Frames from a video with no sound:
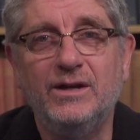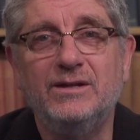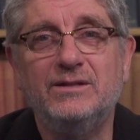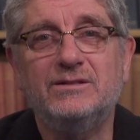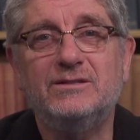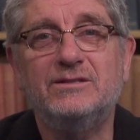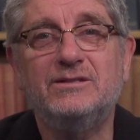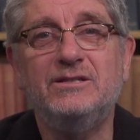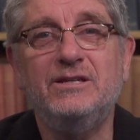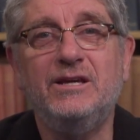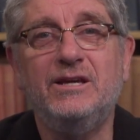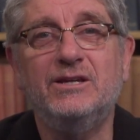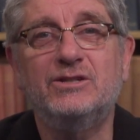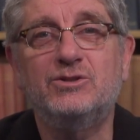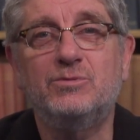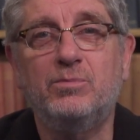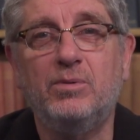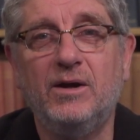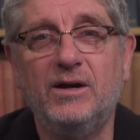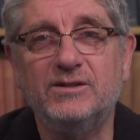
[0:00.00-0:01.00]
Seek
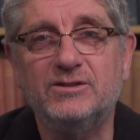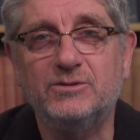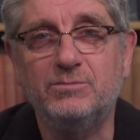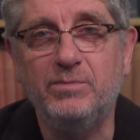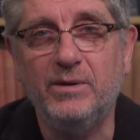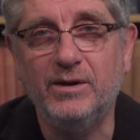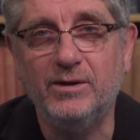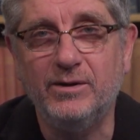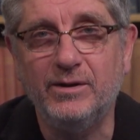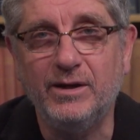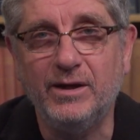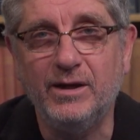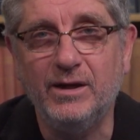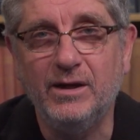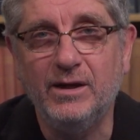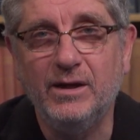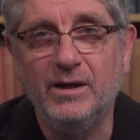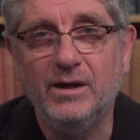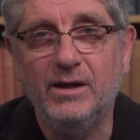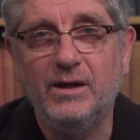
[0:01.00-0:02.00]
its prosperity.
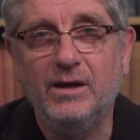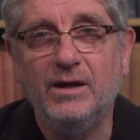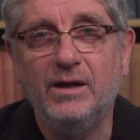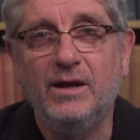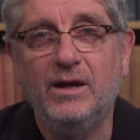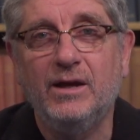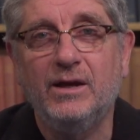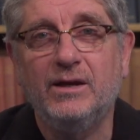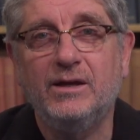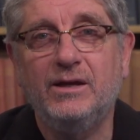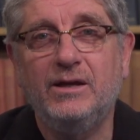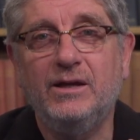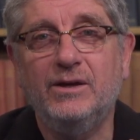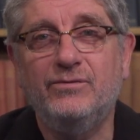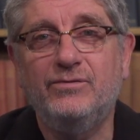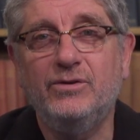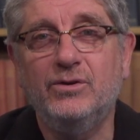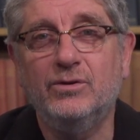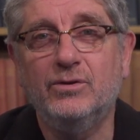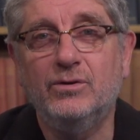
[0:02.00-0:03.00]

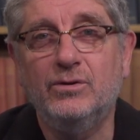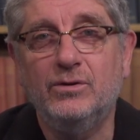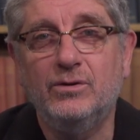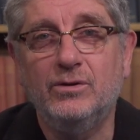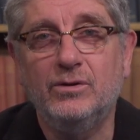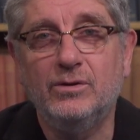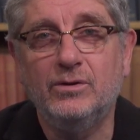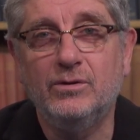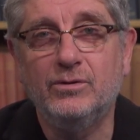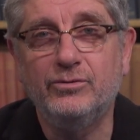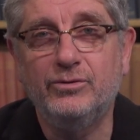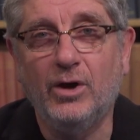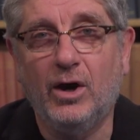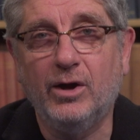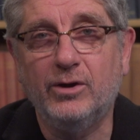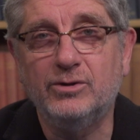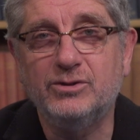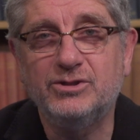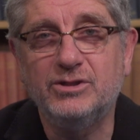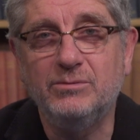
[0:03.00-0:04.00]
Give your
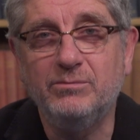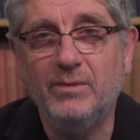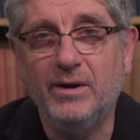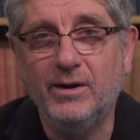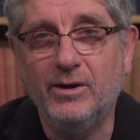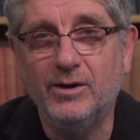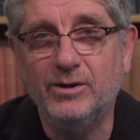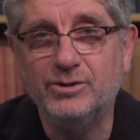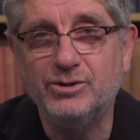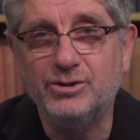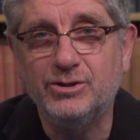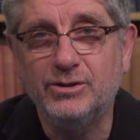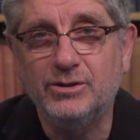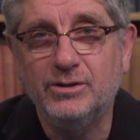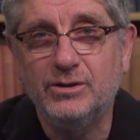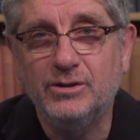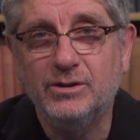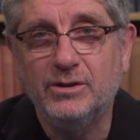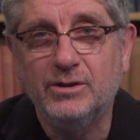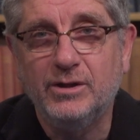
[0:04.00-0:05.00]
daughters in marriage.
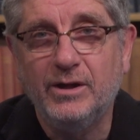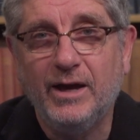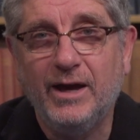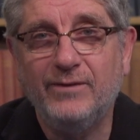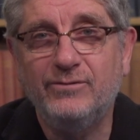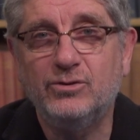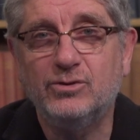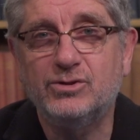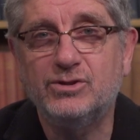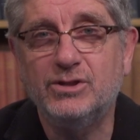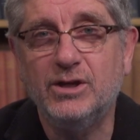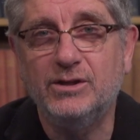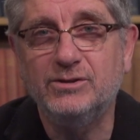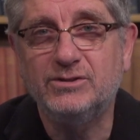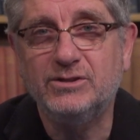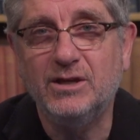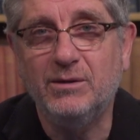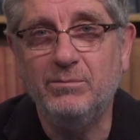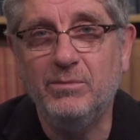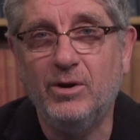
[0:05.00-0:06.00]
Have your
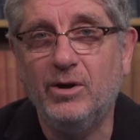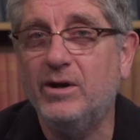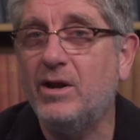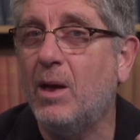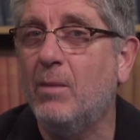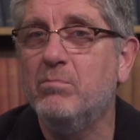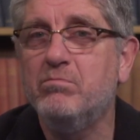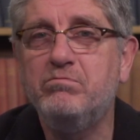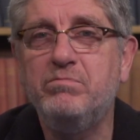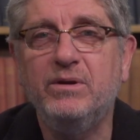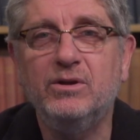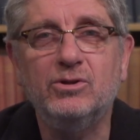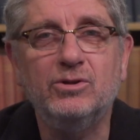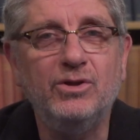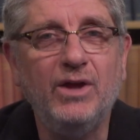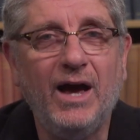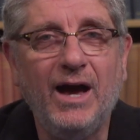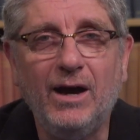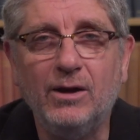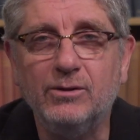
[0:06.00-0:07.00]
sons get married.
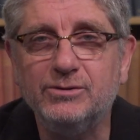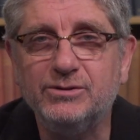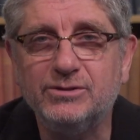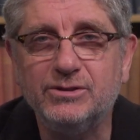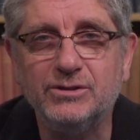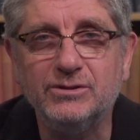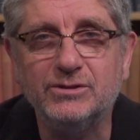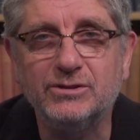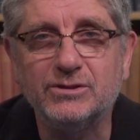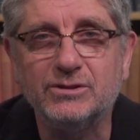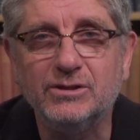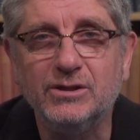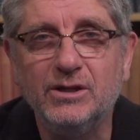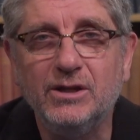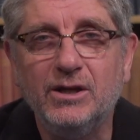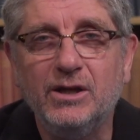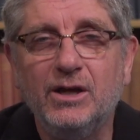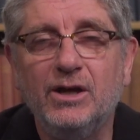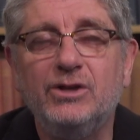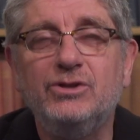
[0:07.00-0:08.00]
Build houses.
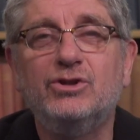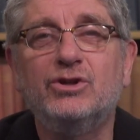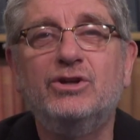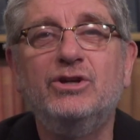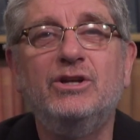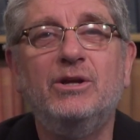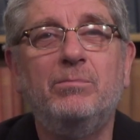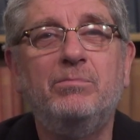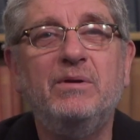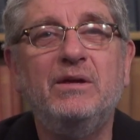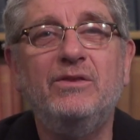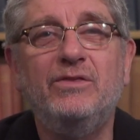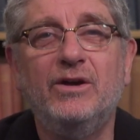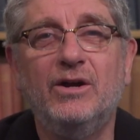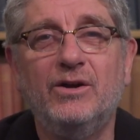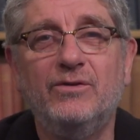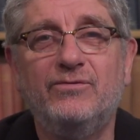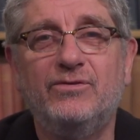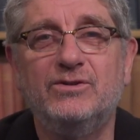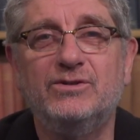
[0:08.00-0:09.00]
You're going to be
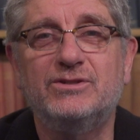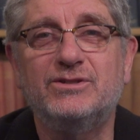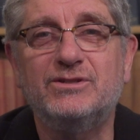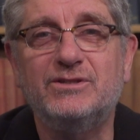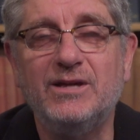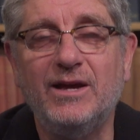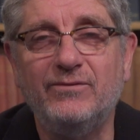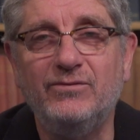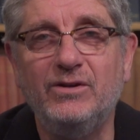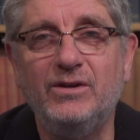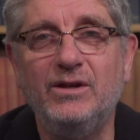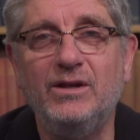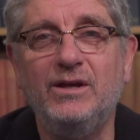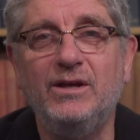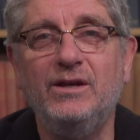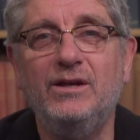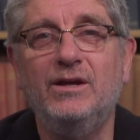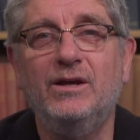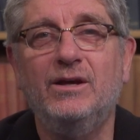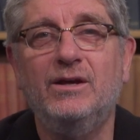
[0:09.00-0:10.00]
there for
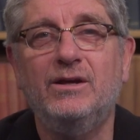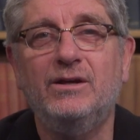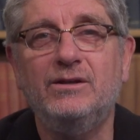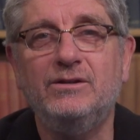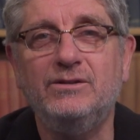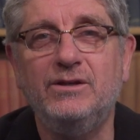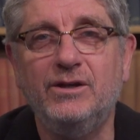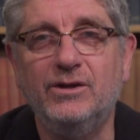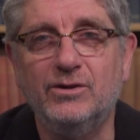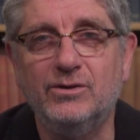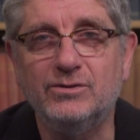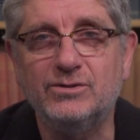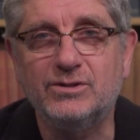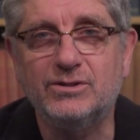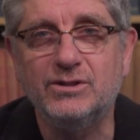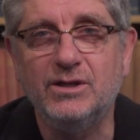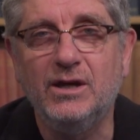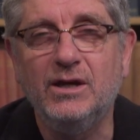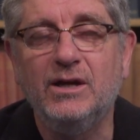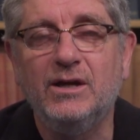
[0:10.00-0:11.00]
70
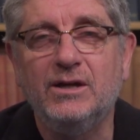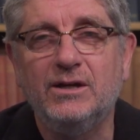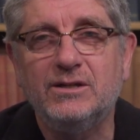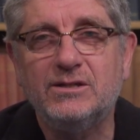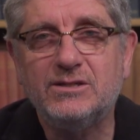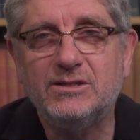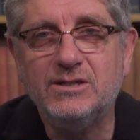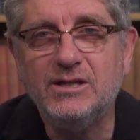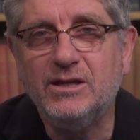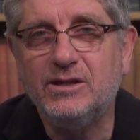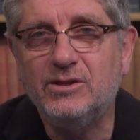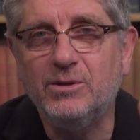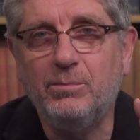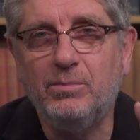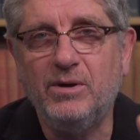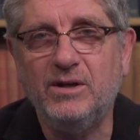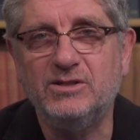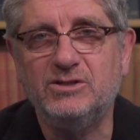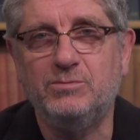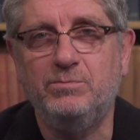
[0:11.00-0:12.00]
years. Seek the
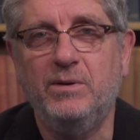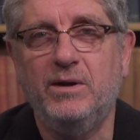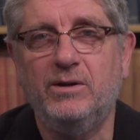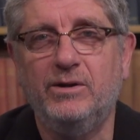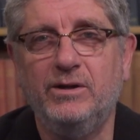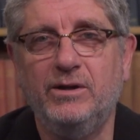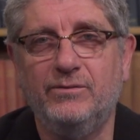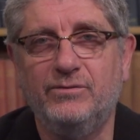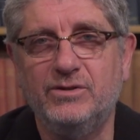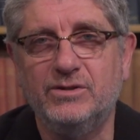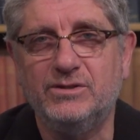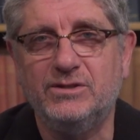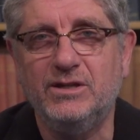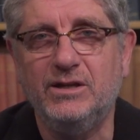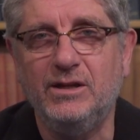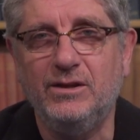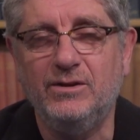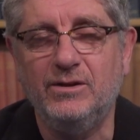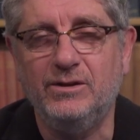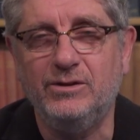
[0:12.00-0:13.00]
prosperity of the
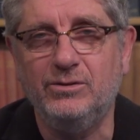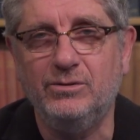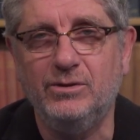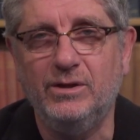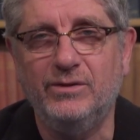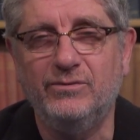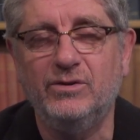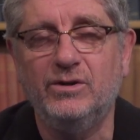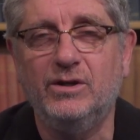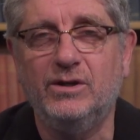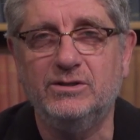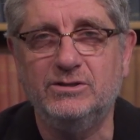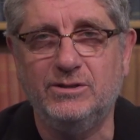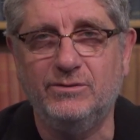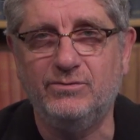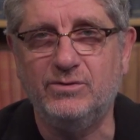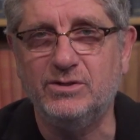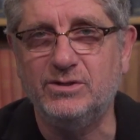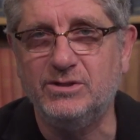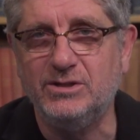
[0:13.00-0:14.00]
city that you live in, because
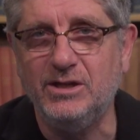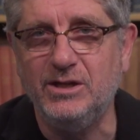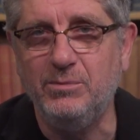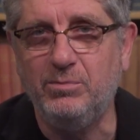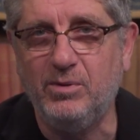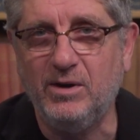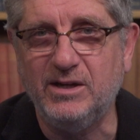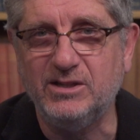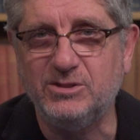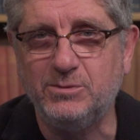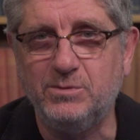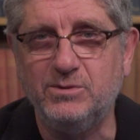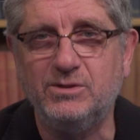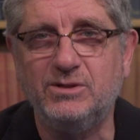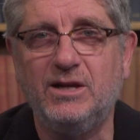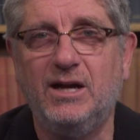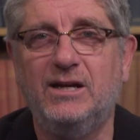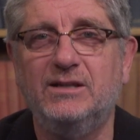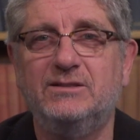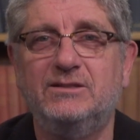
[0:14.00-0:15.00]
if the city prospers,
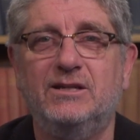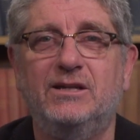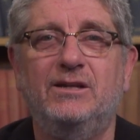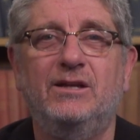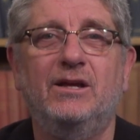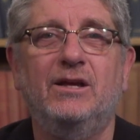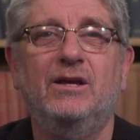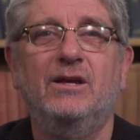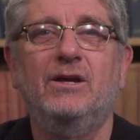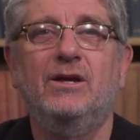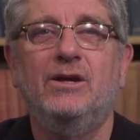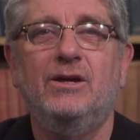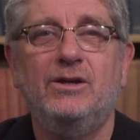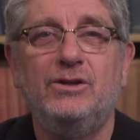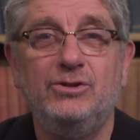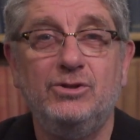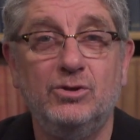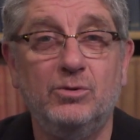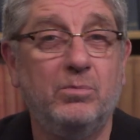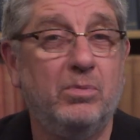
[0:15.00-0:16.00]
God said,
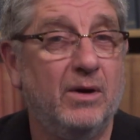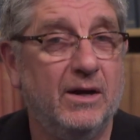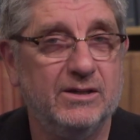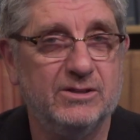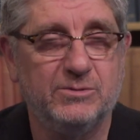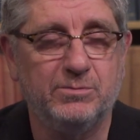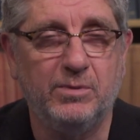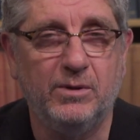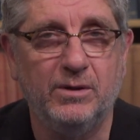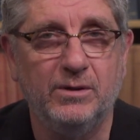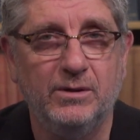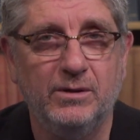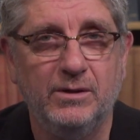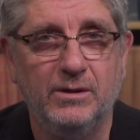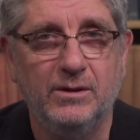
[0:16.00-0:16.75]
you'll prosper.